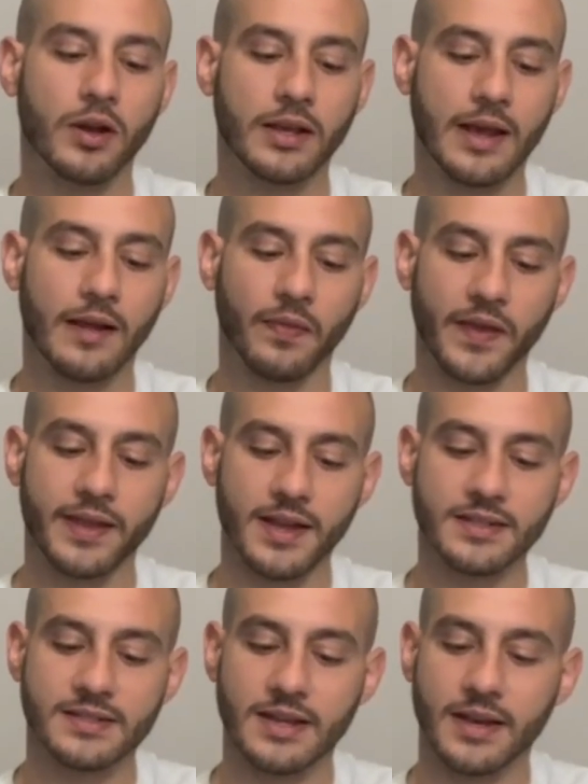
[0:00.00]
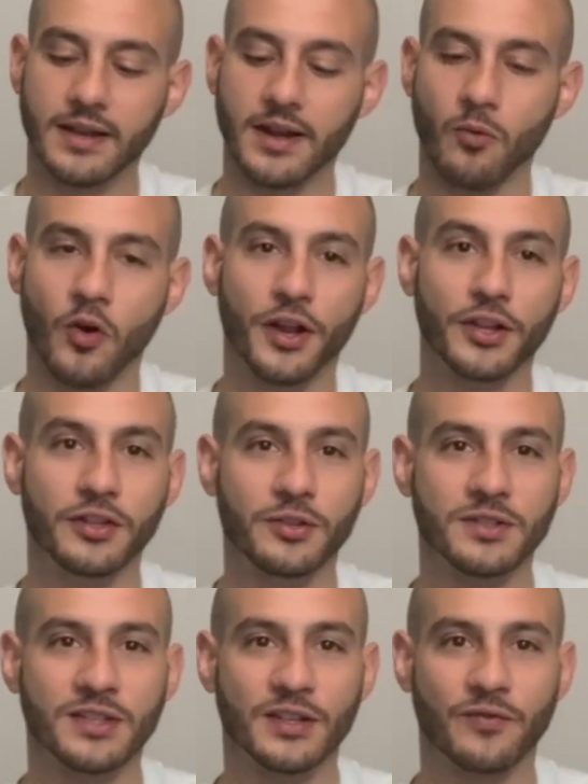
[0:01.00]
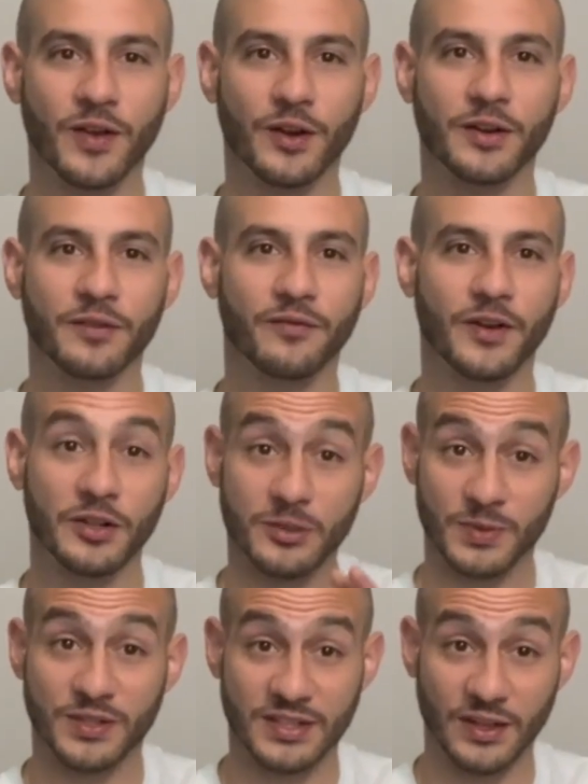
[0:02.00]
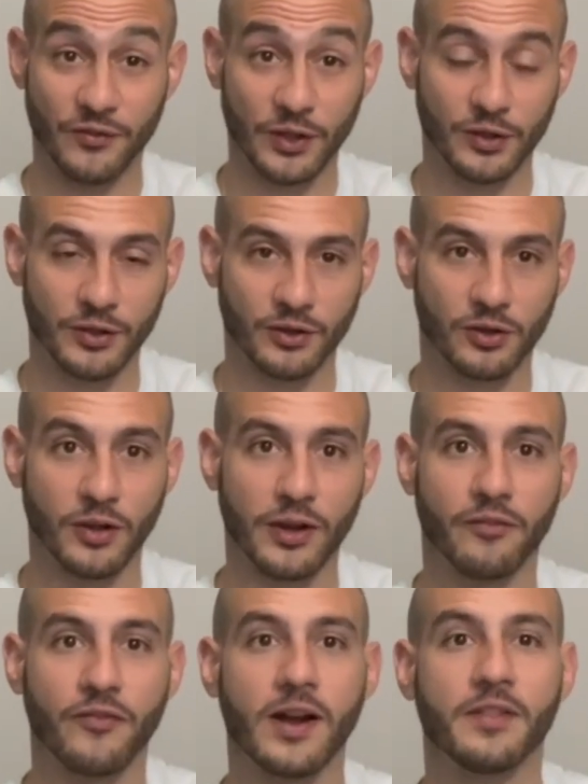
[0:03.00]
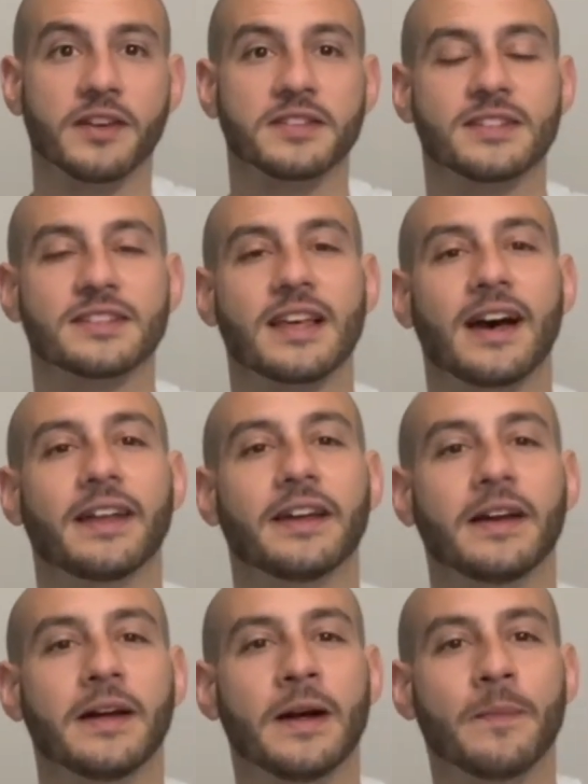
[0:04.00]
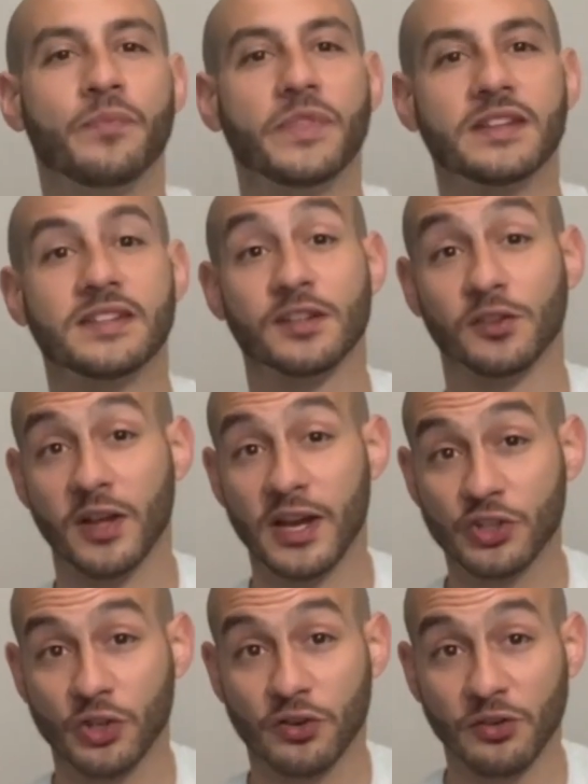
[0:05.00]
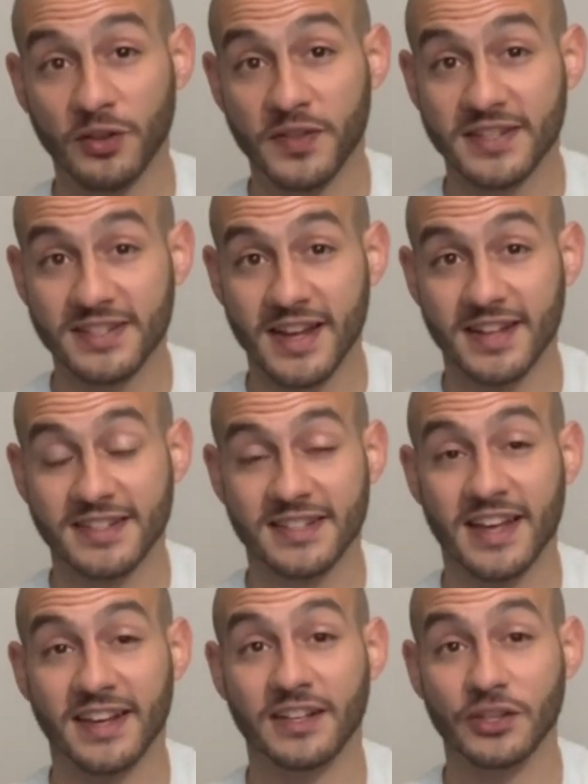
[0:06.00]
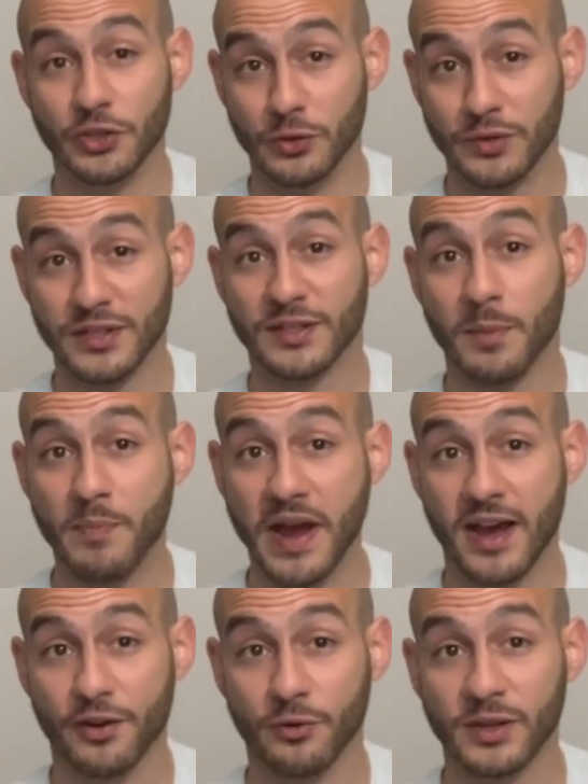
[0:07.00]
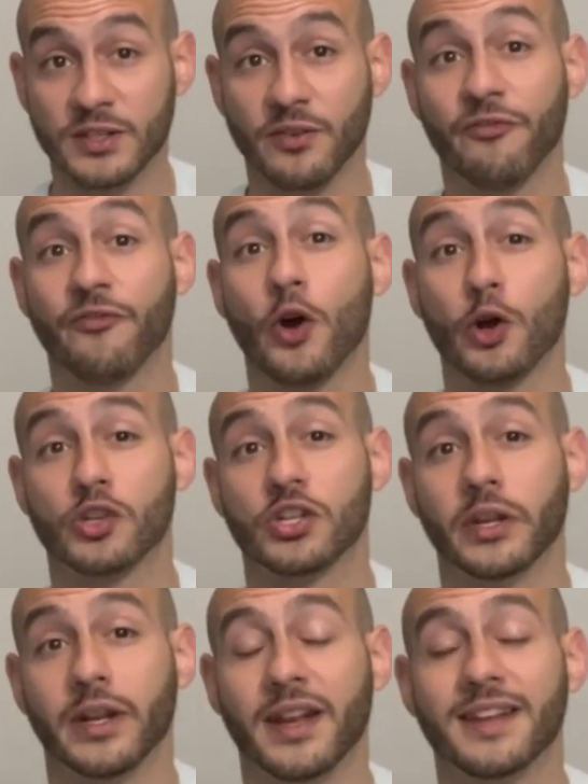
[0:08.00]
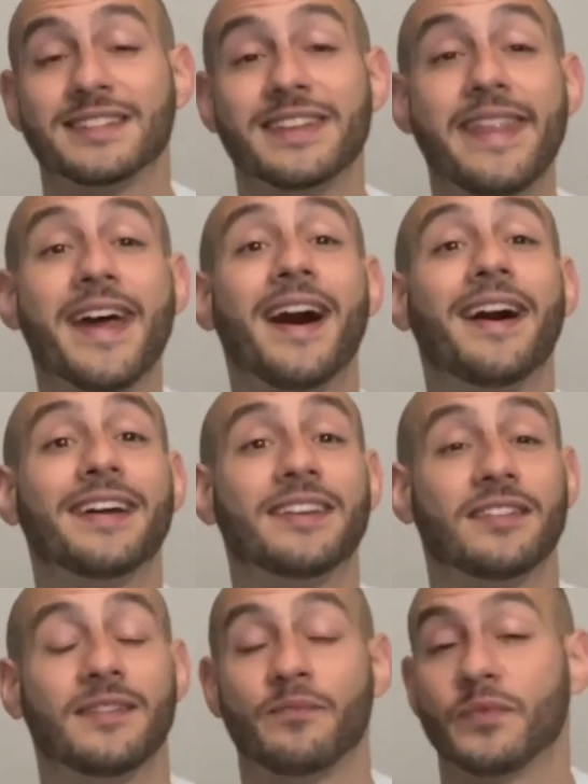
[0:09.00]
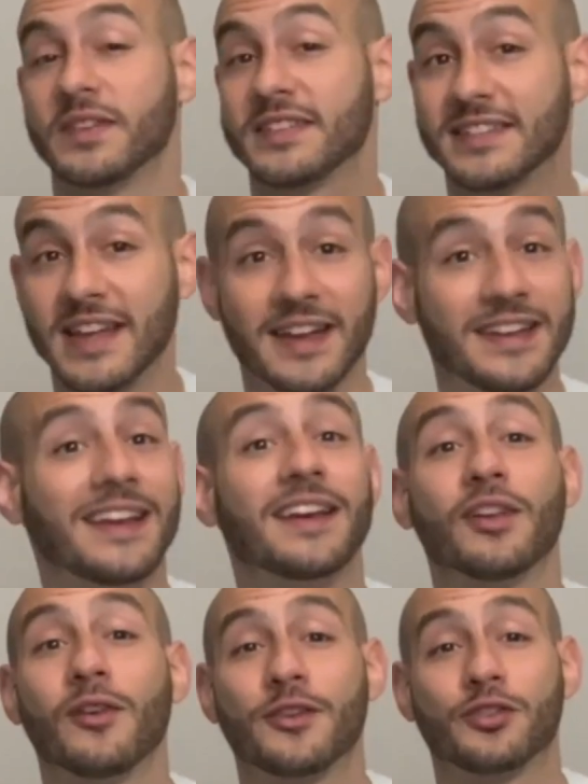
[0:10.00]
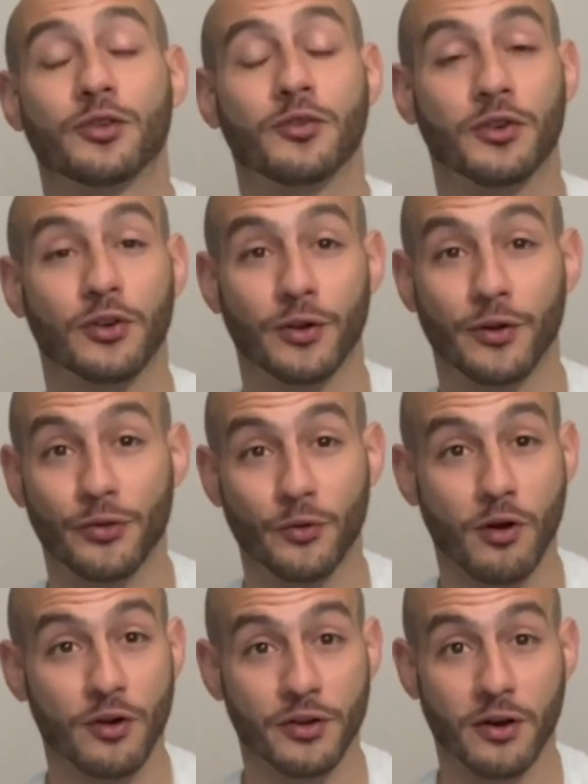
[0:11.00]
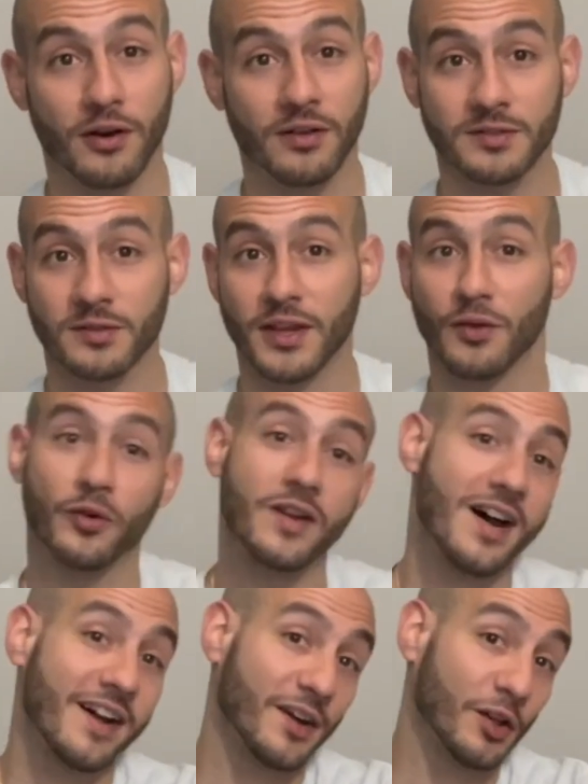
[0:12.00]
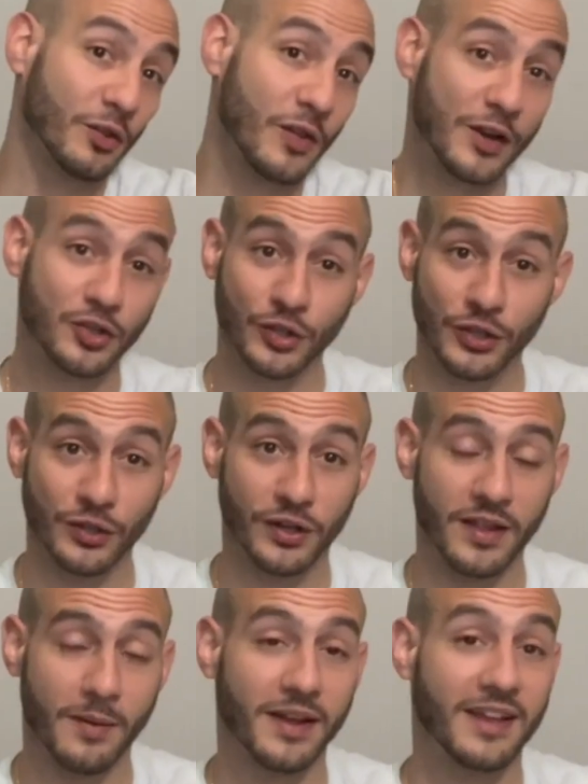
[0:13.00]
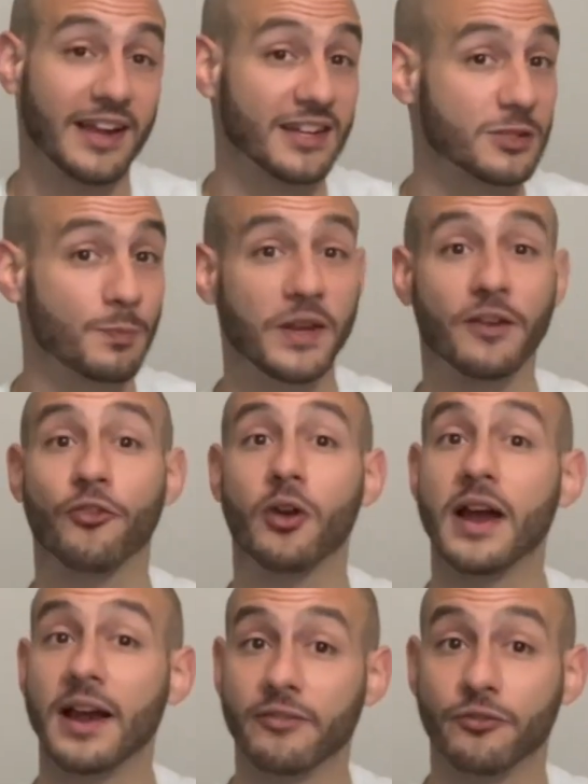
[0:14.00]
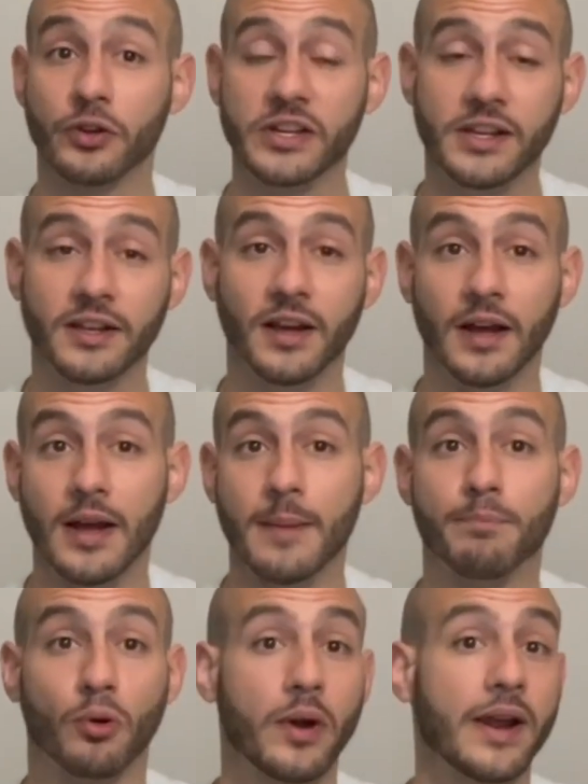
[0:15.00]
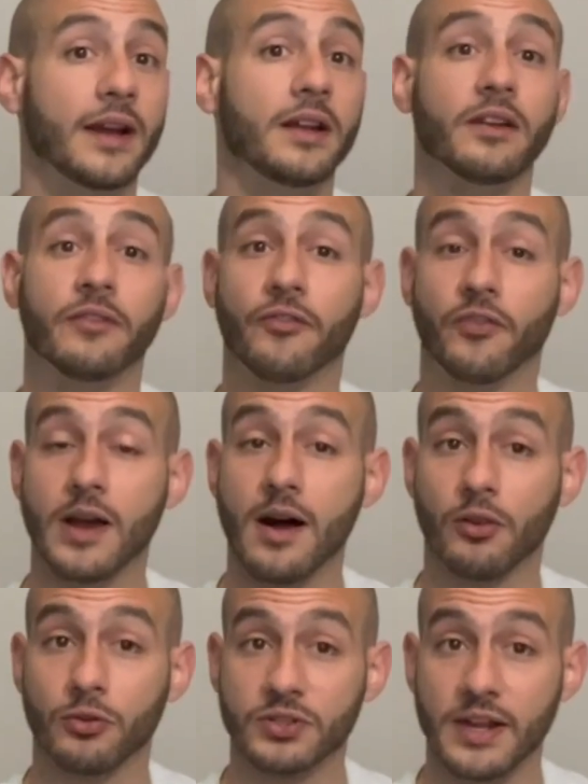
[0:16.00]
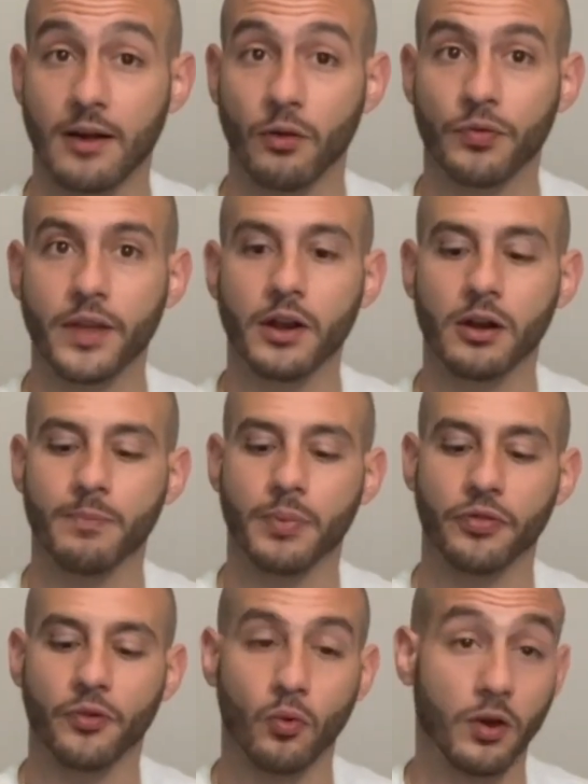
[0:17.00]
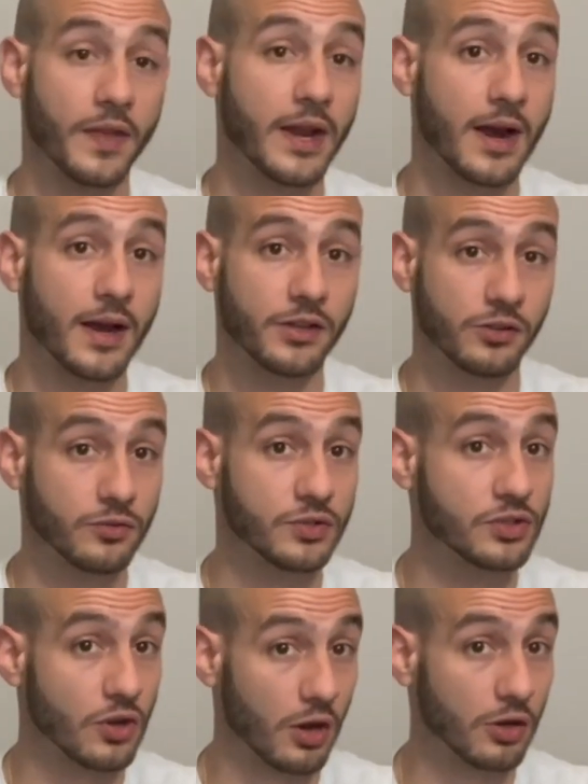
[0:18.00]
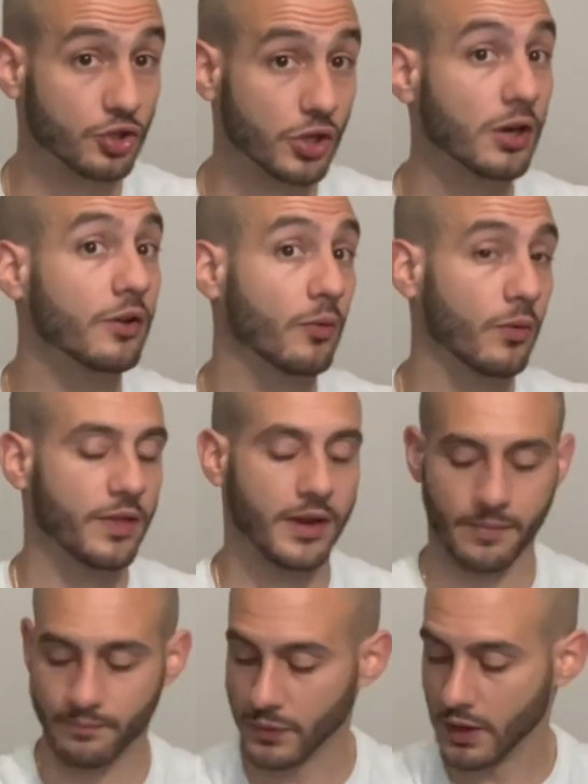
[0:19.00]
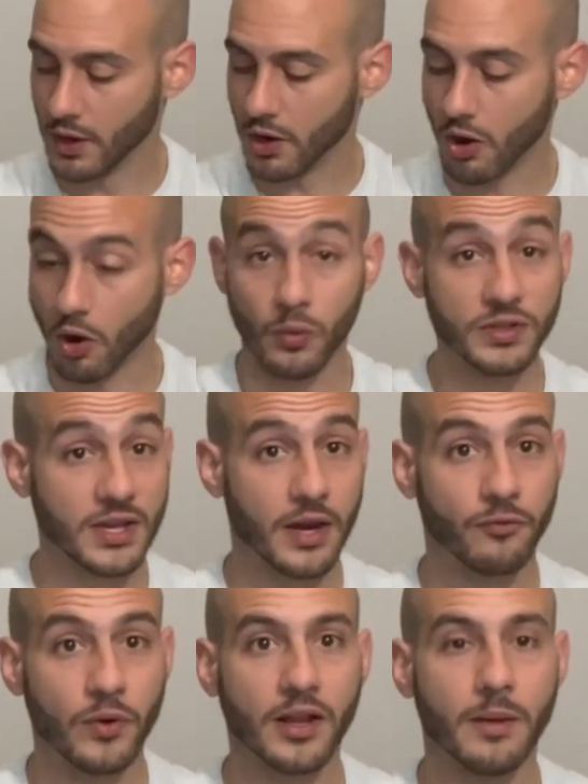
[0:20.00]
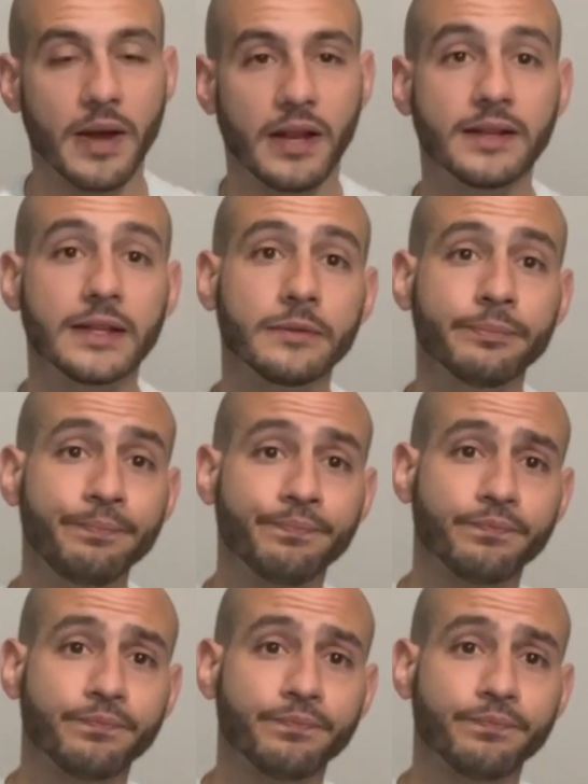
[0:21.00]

again, like I said, I want to use this very, very specifically or clarify this is that this is electrical in the sense that it uses a battery to function. It is not sending an electrical current through our dogs. Okay, we're not electrocuting them. I can't speak for every brand of collars out there, but the one that I use, Dogtra, the one that I'm always kind of recommending,